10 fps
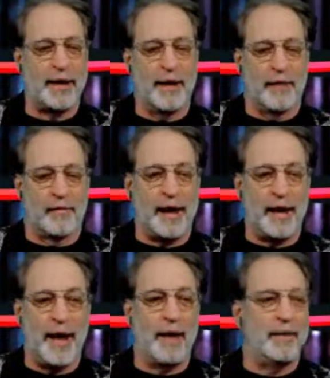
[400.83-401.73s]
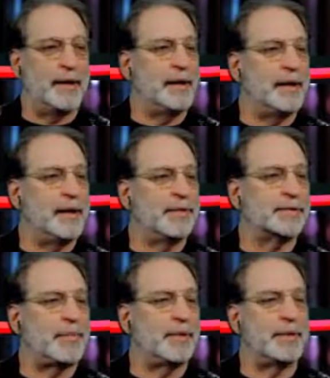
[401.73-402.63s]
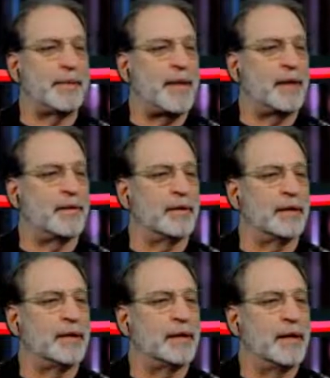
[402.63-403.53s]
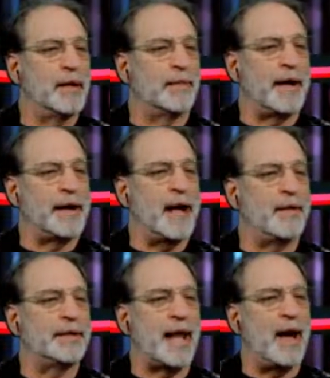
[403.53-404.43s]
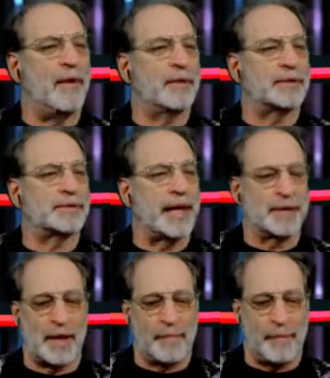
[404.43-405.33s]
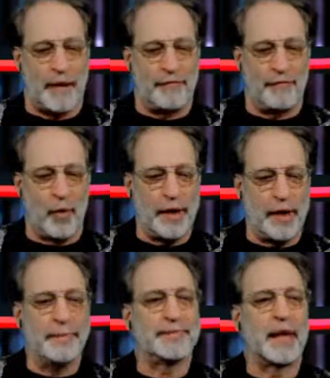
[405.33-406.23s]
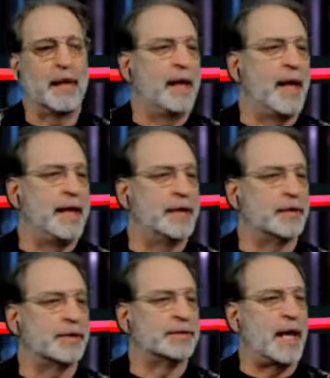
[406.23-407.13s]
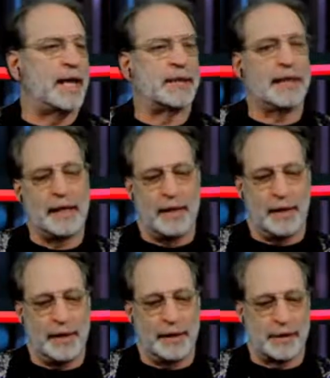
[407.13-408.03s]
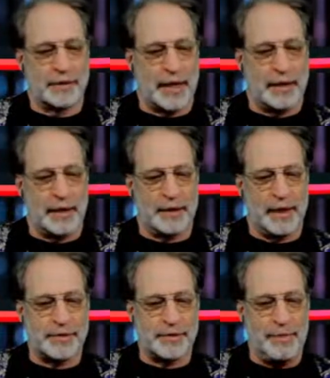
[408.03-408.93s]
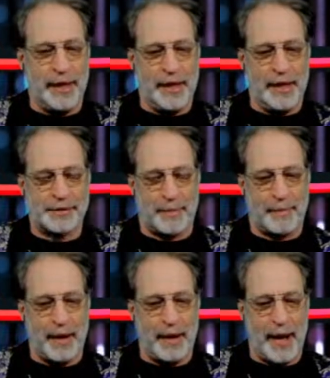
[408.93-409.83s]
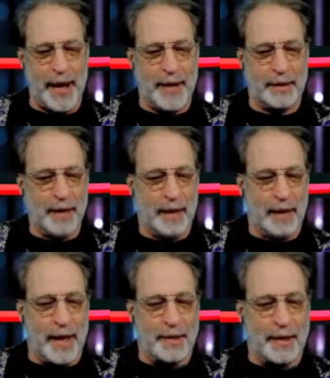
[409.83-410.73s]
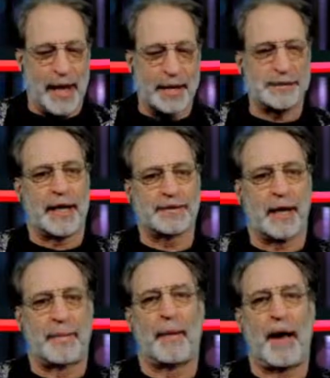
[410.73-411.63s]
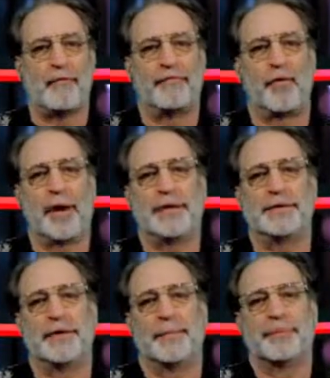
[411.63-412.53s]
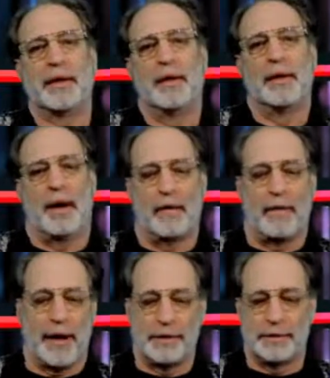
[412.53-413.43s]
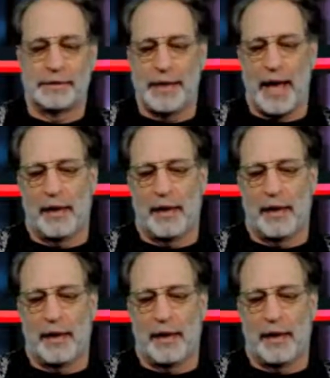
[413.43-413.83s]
Right now, it was up a little bit better earlier, but right now the Dow, it looks like it's up about 40, and it looks like the S&P is up about 8, and the Nasdaq is up about 42. All right, now,